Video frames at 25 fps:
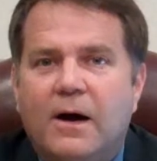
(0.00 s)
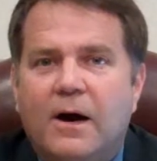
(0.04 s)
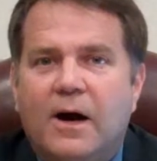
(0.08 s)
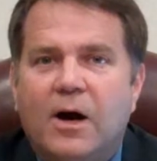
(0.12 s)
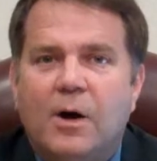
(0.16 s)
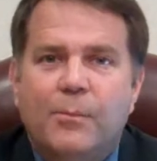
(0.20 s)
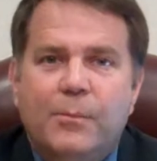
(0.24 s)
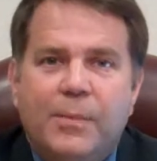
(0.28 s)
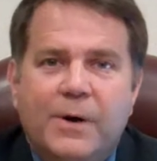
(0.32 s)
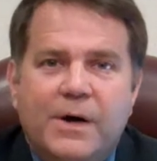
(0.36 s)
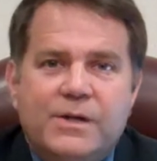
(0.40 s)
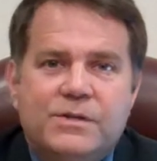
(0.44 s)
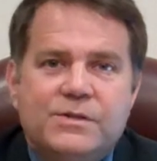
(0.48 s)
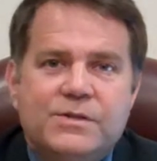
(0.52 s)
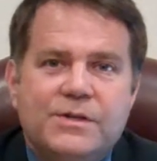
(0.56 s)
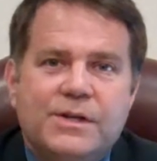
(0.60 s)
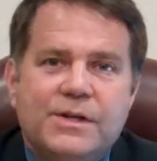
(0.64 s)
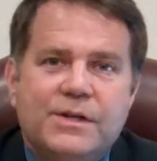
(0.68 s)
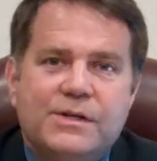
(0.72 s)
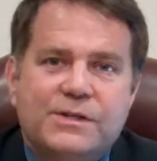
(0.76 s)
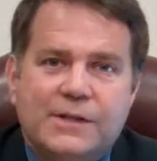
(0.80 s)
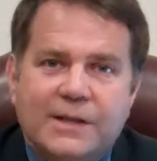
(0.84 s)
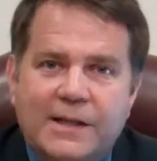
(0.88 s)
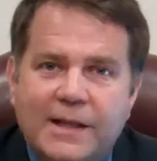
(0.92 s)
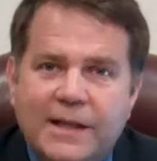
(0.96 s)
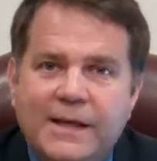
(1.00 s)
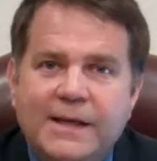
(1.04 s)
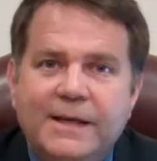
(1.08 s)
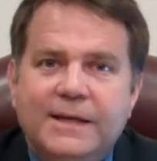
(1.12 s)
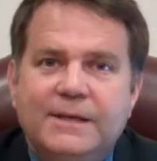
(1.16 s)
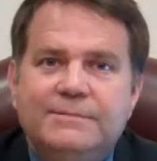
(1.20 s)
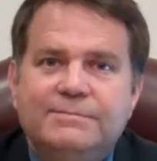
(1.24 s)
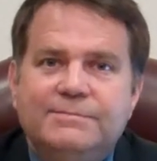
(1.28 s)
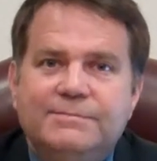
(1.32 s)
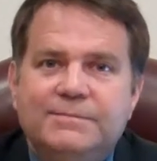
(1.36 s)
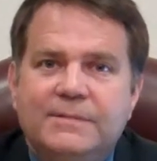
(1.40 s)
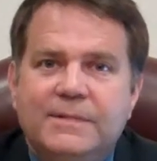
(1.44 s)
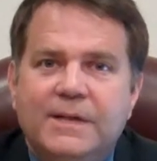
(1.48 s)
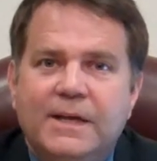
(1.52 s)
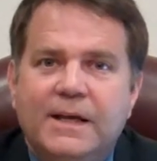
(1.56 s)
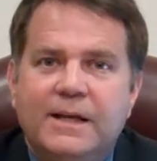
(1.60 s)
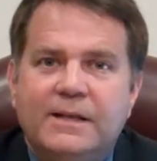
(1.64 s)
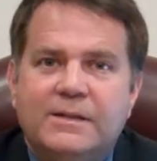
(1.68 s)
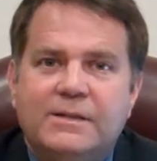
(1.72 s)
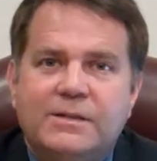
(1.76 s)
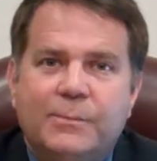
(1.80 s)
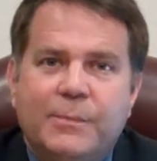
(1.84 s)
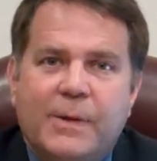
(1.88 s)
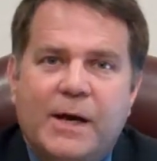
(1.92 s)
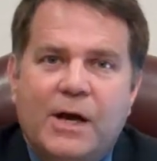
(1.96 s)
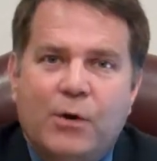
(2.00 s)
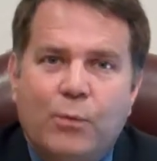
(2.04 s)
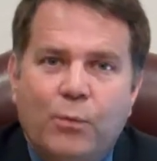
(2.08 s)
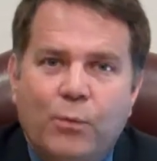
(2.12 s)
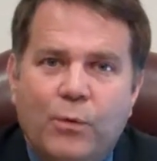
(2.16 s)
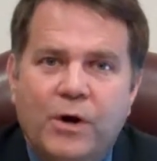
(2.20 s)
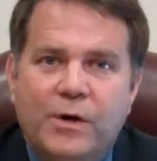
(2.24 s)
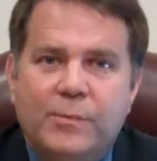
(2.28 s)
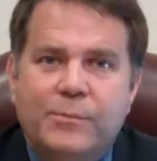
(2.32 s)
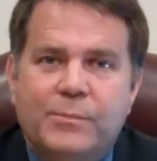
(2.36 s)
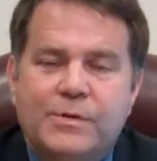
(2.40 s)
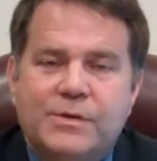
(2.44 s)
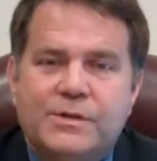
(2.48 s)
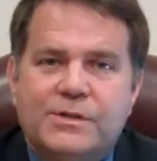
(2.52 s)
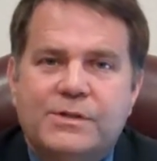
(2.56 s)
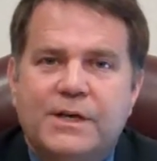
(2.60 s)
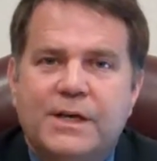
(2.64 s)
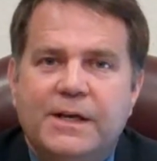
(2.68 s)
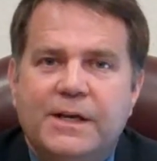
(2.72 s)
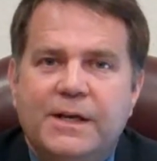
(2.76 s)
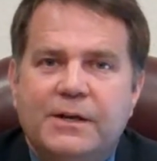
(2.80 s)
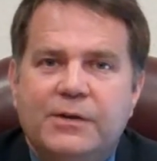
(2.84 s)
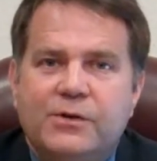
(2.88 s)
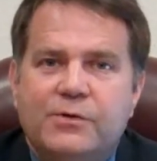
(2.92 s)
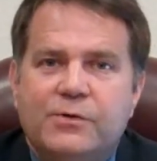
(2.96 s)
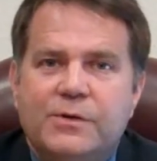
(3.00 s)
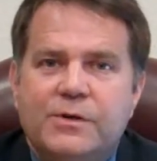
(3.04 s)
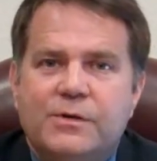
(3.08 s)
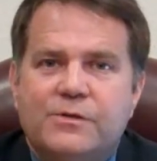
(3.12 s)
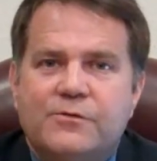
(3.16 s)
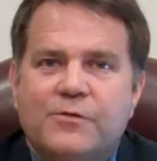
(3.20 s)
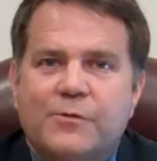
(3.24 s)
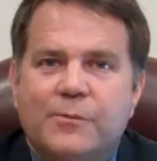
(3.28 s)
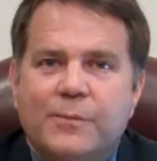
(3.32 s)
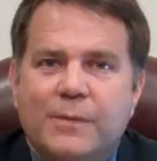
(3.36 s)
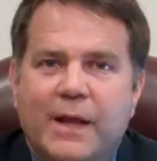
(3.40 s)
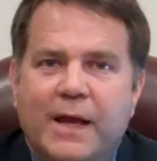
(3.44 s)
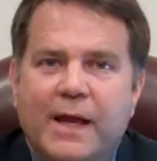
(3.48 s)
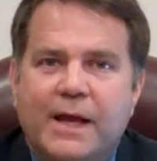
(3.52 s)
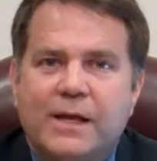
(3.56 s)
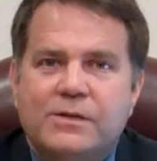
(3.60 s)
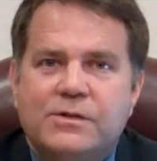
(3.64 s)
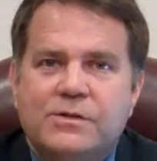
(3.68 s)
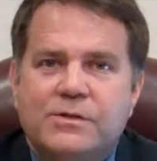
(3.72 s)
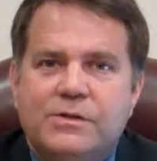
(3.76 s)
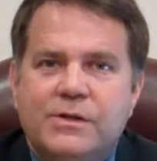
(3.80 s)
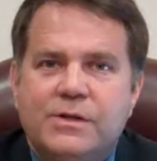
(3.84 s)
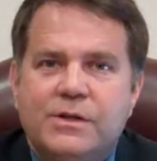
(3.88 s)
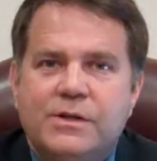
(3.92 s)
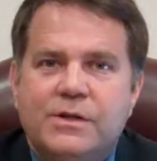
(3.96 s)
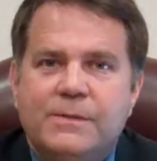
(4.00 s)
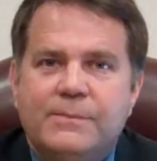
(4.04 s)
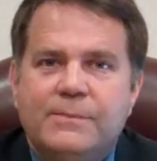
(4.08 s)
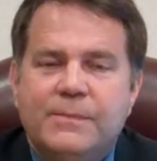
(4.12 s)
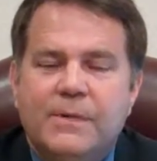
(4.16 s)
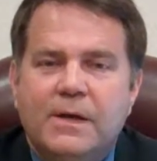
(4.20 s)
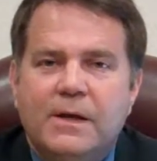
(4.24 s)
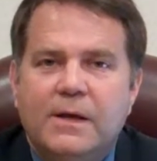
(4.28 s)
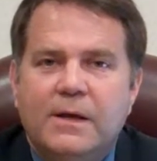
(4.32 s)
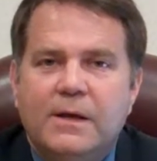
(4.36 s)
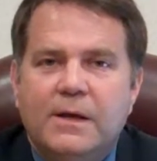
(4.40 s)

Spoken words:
Our budget is lean. It's about a 1% increase from last year.